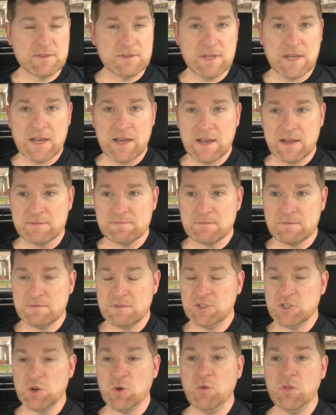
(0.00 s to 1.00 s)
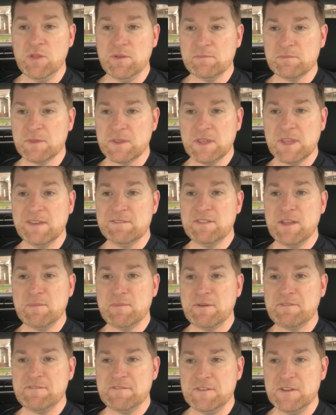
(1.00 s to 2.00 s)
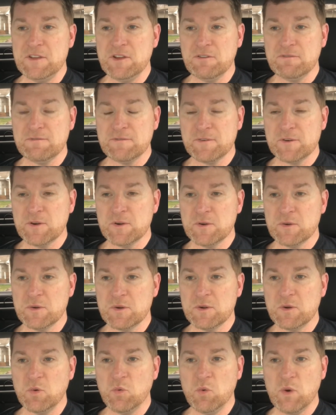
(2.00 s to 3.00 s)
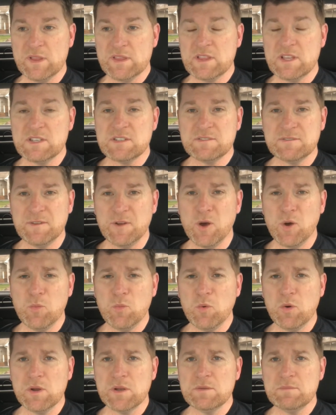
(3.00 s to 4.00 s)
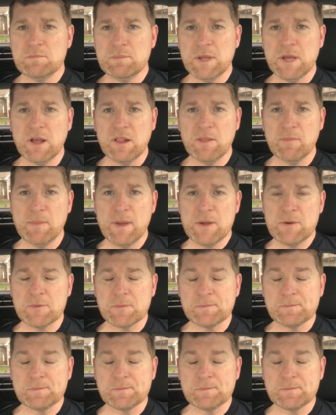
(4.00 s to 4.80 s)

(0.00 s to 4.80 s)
them a feel for what this film would be all about.